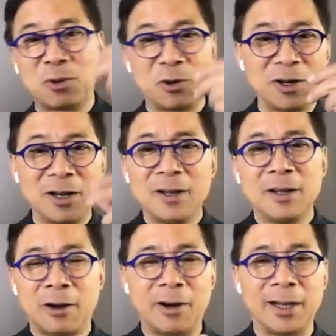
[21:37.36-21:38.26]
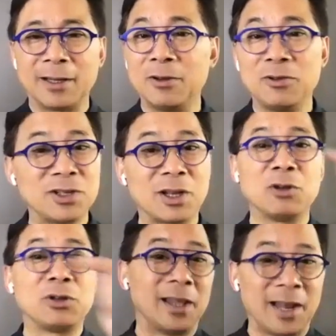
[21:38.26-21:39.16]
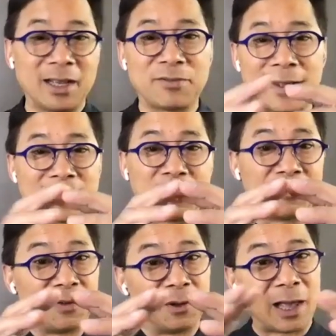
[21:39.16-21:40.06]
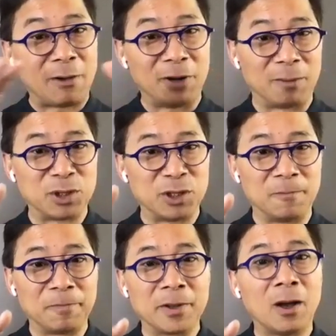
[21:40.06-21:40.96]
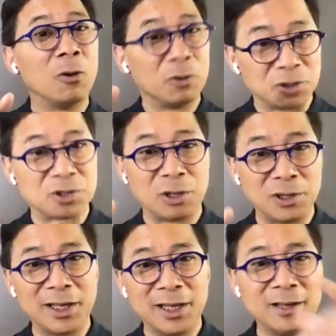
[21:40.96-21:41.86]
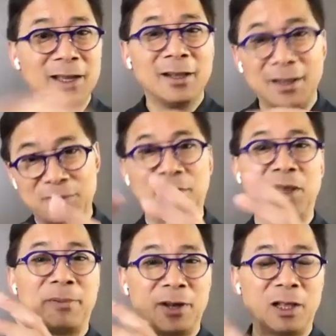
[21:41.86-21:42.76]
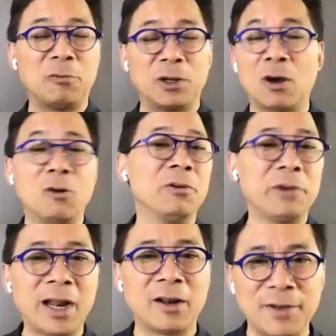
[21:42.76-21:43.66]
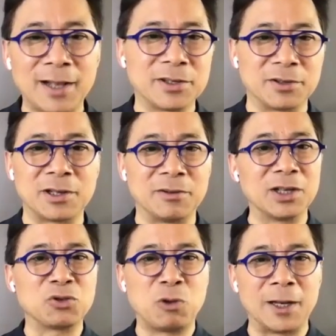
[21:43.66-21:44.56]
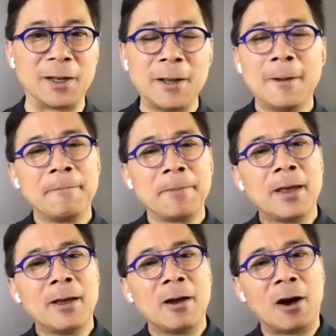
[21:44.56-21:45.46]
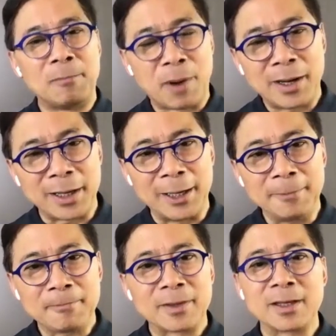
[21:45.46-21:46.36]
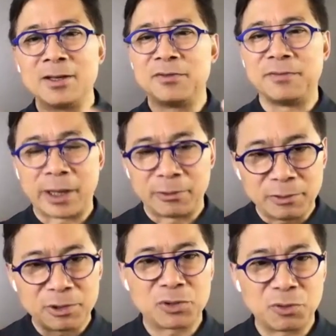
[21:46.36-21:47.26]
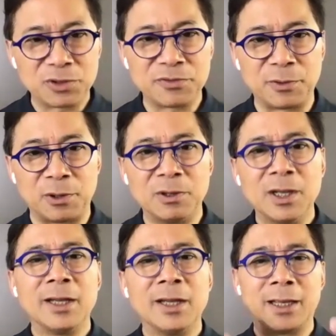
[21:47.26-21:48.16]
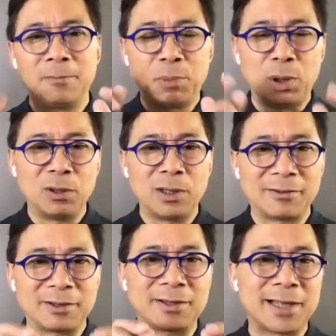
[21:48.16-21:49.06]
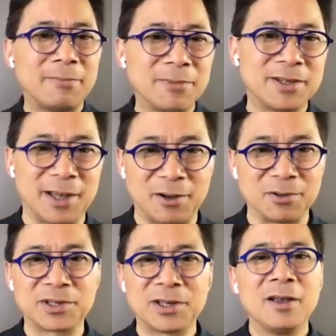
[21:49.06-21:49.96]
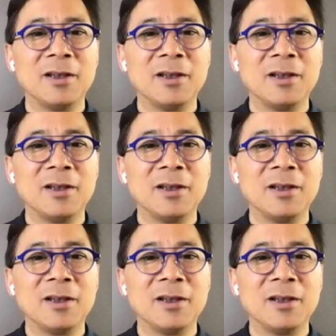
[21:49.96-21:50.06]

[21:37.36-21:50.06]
more all right, now you just go to the next fat cell and fill that one up too. Oh, we're still eating? Let's fill up another one. Oh, we ran out of fat cells now. Guess what? Our body is very resourceful, can pull out stem cells